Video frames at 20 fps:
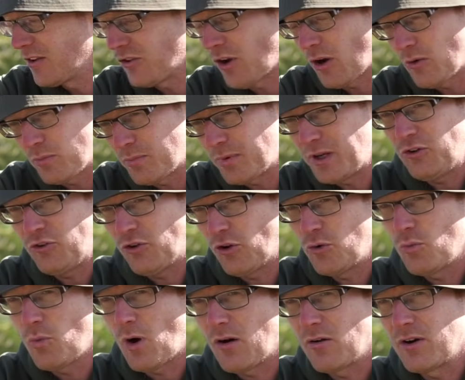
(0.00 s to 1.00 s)
don't be
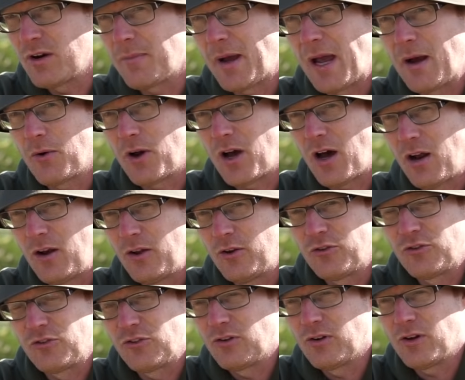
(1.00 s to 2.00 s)
too worried about
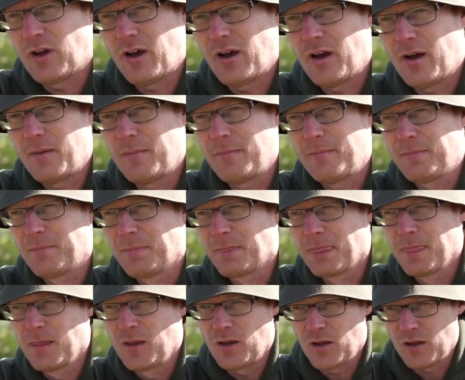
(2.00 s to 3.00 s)
colours.
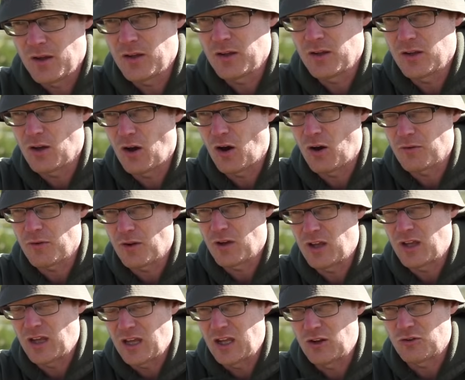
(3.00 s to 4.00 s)

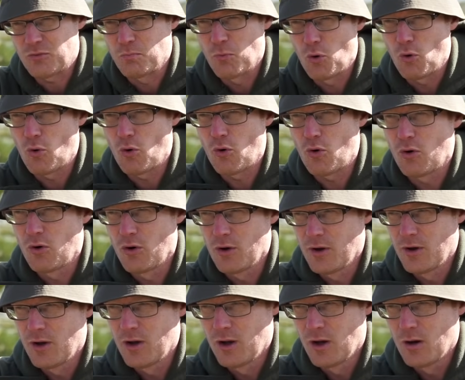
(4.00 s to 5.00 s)
It's more
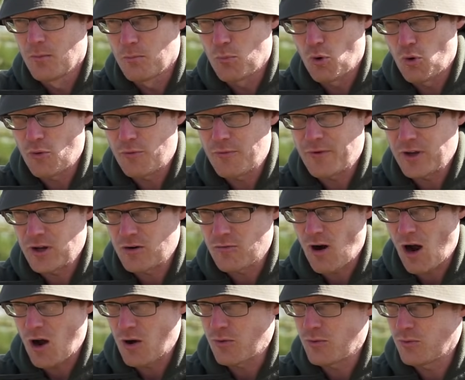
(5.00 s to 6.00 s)
for
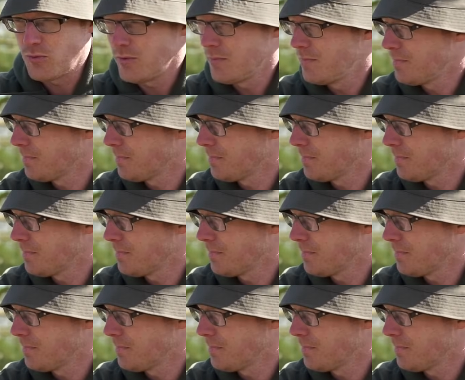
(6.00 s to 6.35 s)
your own.